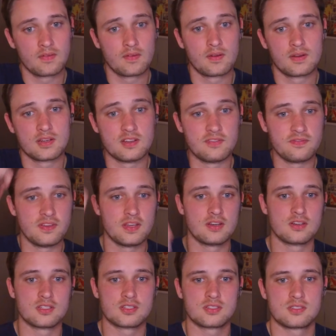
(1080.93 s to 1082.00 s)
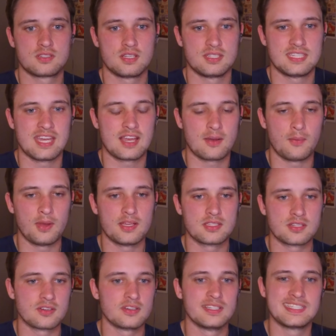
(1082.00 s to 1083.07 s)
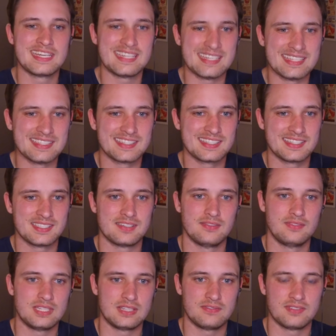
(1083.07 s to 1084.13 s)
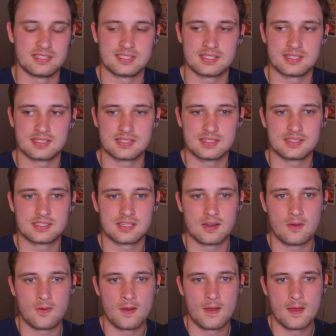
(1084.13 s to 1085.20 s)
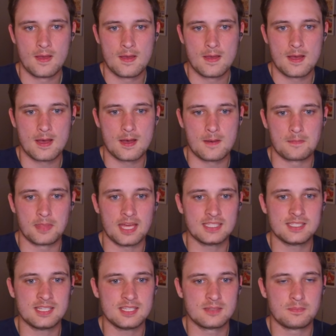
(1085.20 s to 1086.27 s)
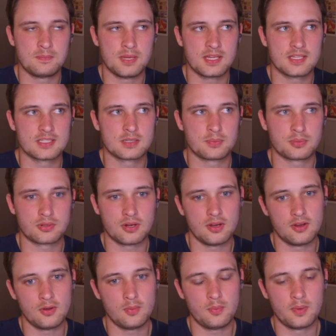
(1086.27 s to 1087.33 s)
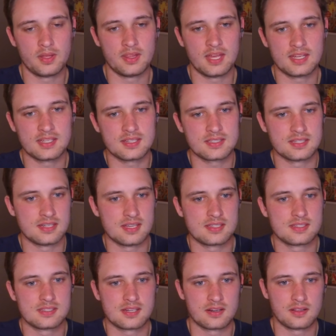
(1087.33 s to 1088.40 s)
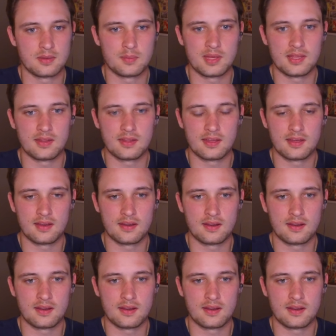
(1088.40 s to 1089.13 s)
defenders to take away certain tendencies of defenses. And so that's his biggest pro, but that doesn't necessarily mean that